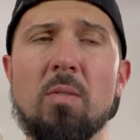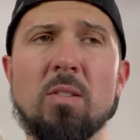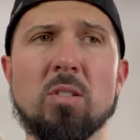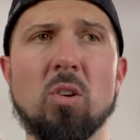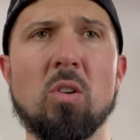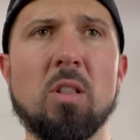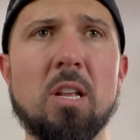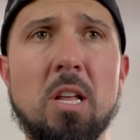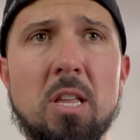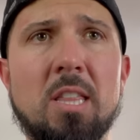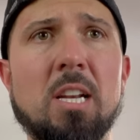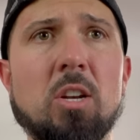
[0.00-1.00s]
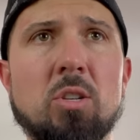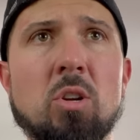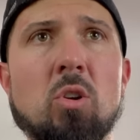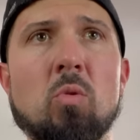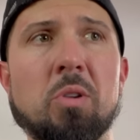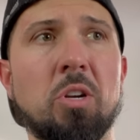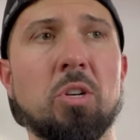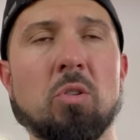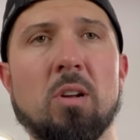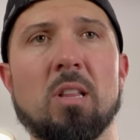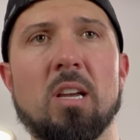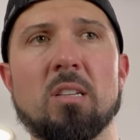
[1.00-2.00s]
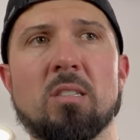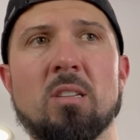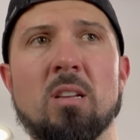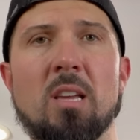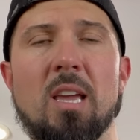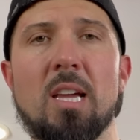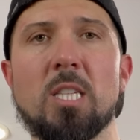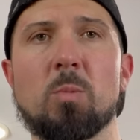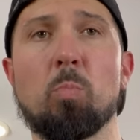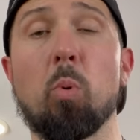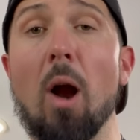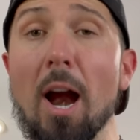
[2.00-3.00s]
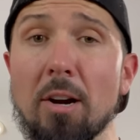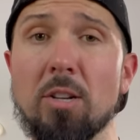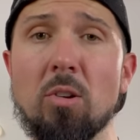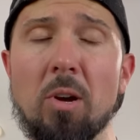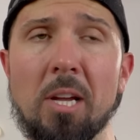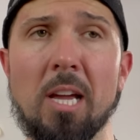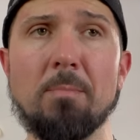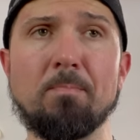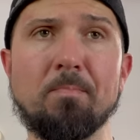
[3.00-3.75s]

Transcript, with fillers: And so another thing to do when you're doing this is prior to doing it,